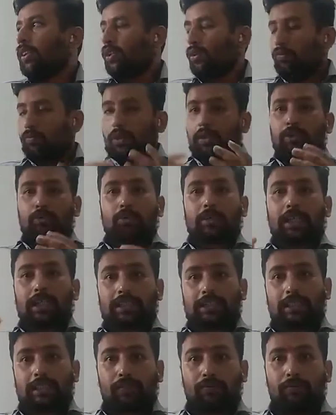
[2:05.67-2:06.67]
One you can
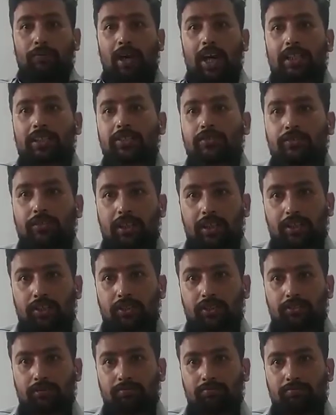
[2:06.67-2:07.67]
say the fast
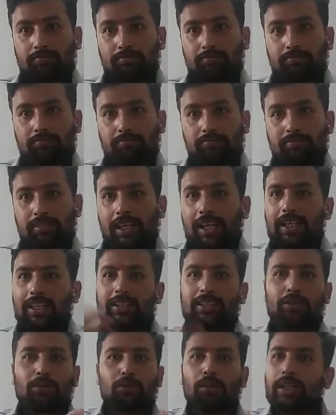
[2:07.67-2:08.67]
reaction,
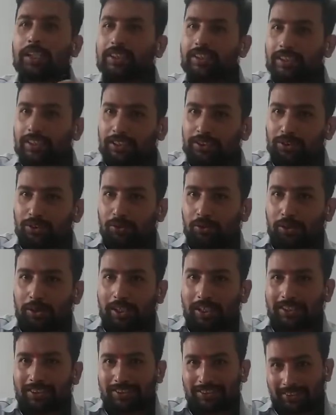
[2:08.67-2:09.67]
another you can say the slow
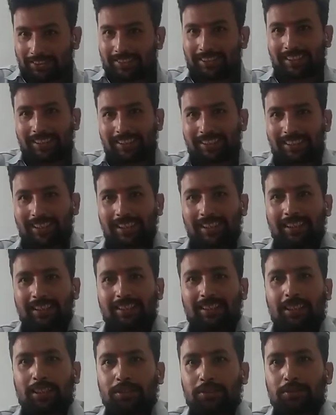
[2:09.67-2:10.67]
reactions. Yes,
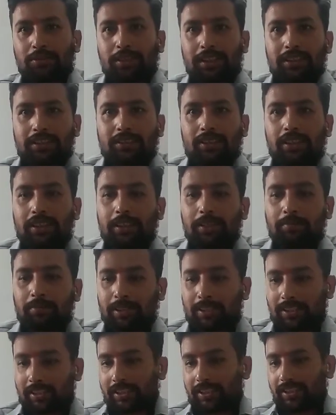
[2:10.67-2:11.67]
there are two things only,
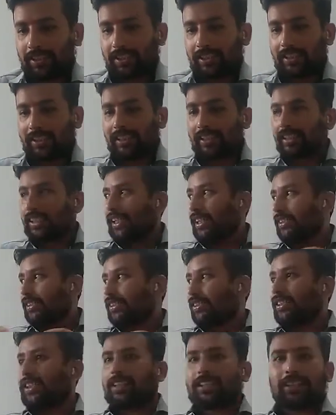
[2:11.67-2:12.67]
but here there
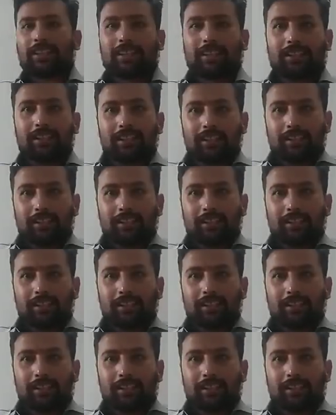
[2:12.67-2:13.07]
is nothing.